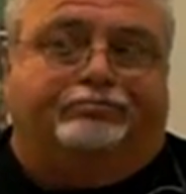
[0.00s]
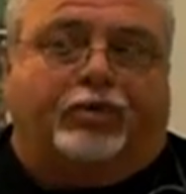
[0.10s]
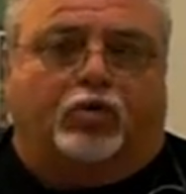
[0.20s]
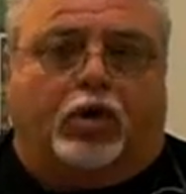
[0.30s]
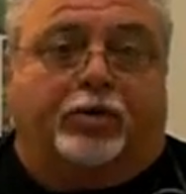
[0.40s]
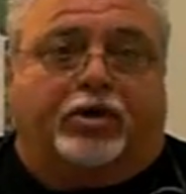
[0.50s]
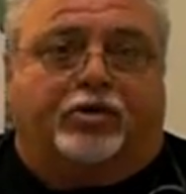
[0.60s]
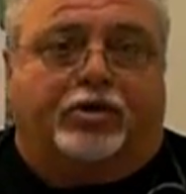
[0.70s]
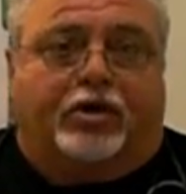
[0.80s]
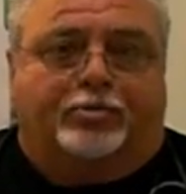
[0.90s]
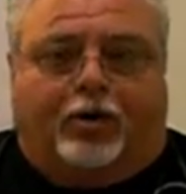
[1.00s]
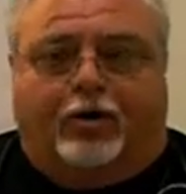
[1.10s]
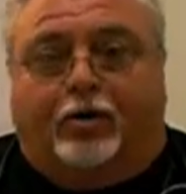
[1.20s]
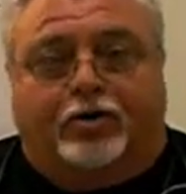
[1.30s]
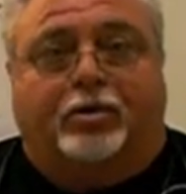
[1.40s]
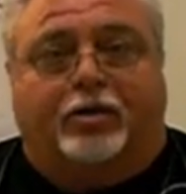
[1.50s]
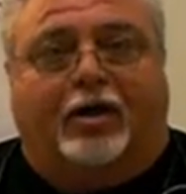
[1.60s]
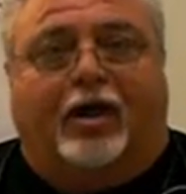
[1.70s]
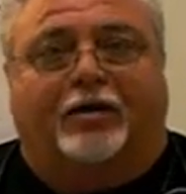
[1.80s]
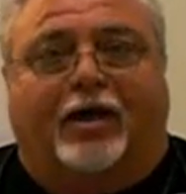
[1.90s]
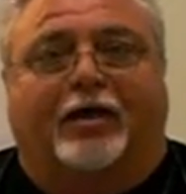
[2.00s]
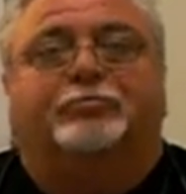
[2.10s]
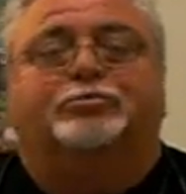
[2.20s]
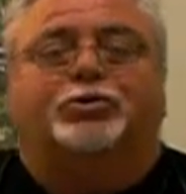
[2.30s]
before you eat your cheeseburger or something like that.